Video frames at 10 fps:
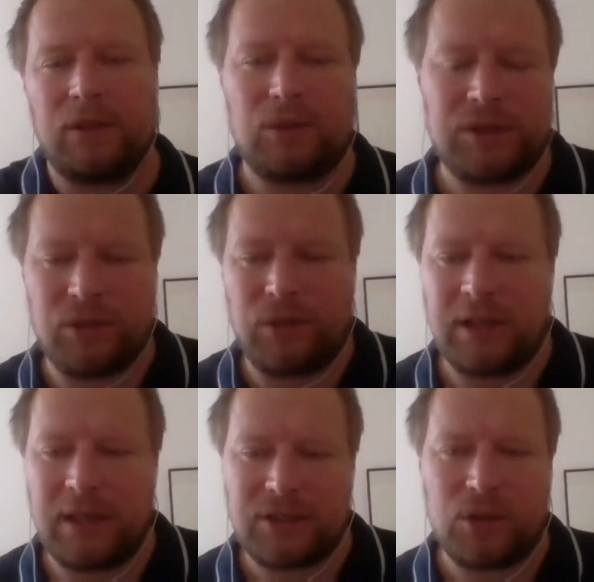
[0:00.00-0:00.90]
you, Rastio.
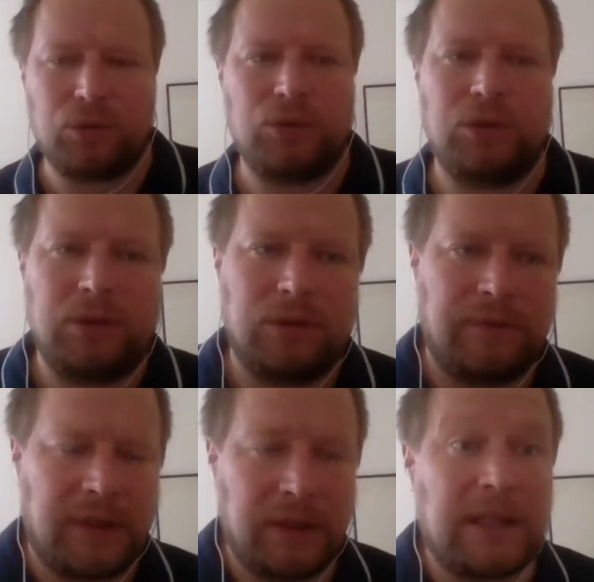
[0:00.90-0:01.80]
And let's go to the
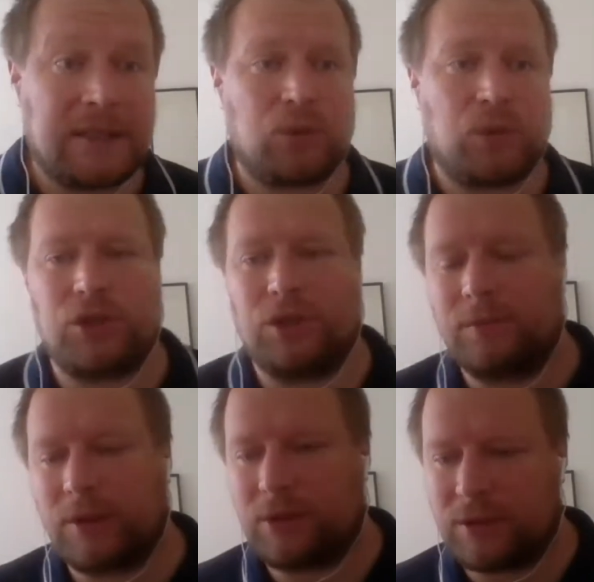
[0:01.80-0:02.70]
very last question,
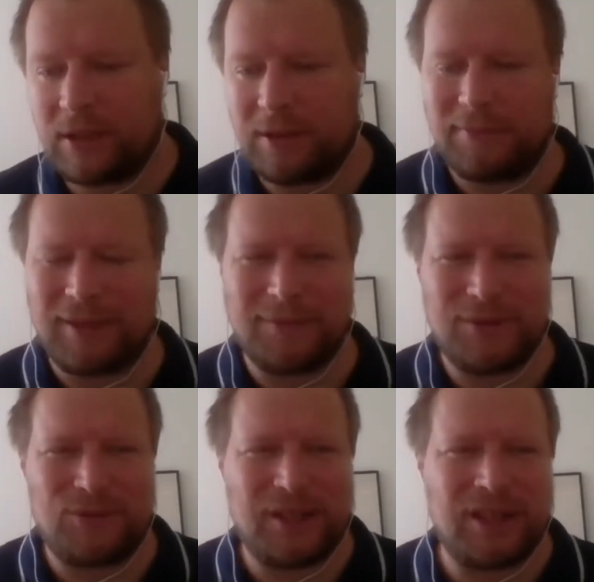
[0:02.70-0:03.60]
because time
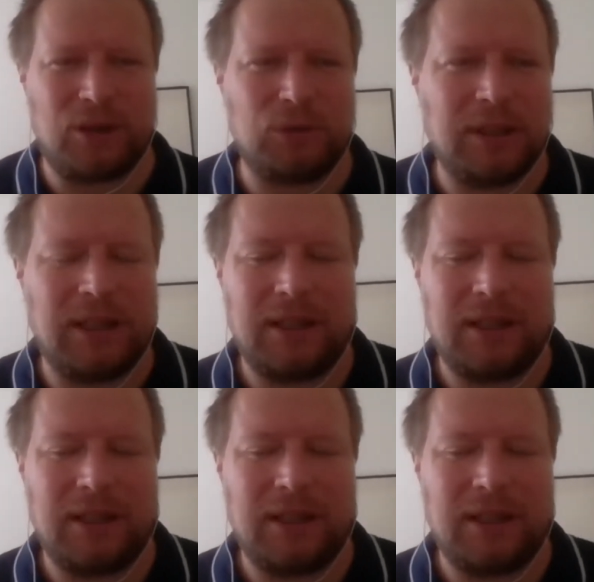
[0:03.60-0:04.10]
is running out.